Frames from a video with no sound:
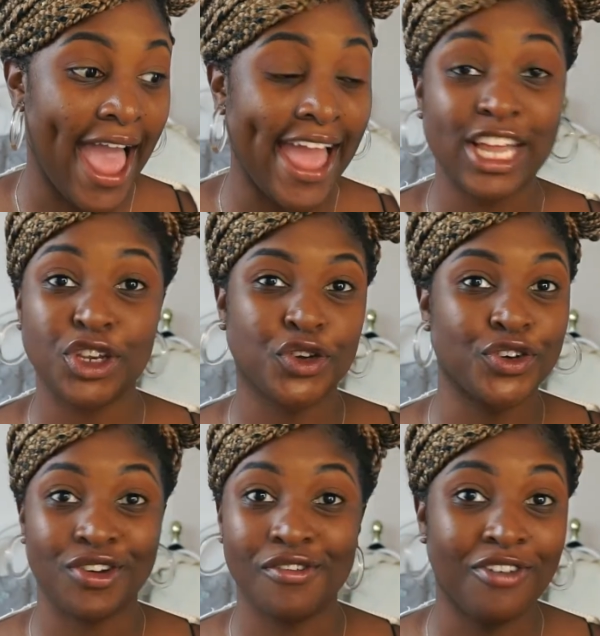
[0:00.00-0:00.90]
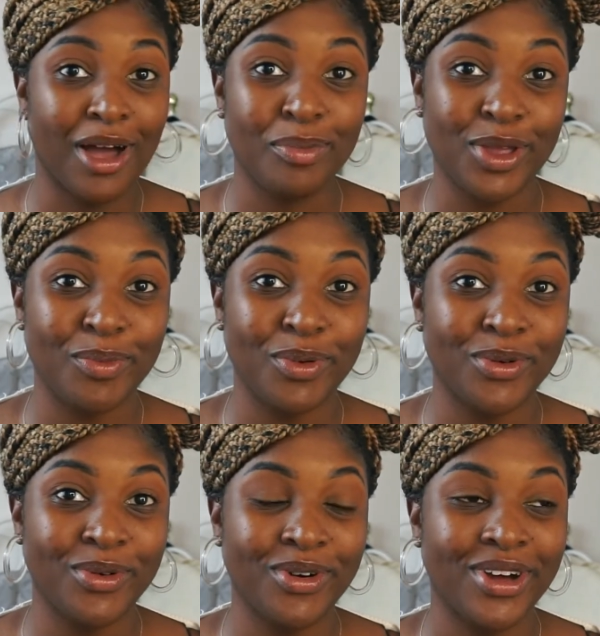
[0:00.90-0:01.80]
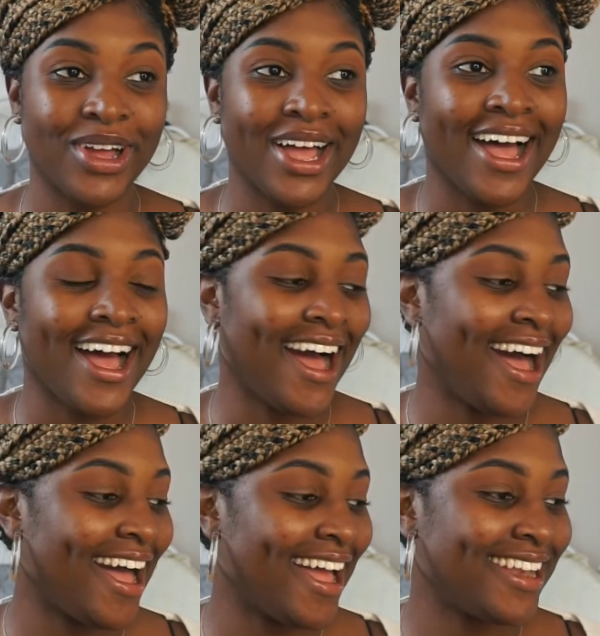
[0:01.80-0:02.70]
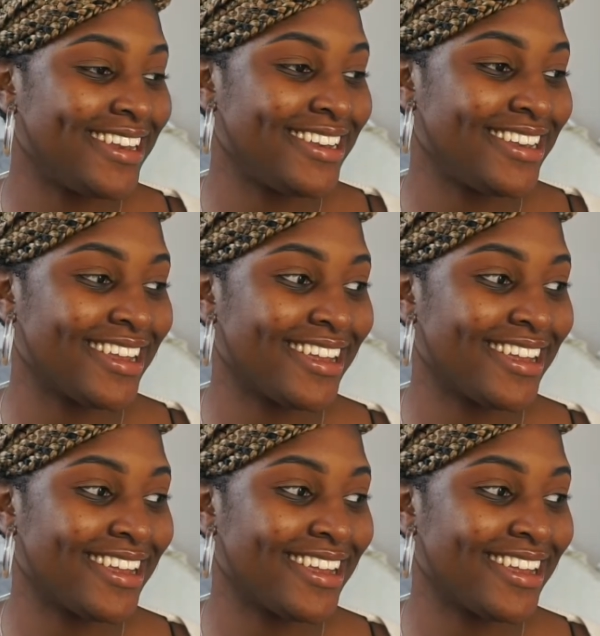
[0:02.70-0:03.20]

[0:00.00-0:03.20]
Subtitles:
hatred of fat people. And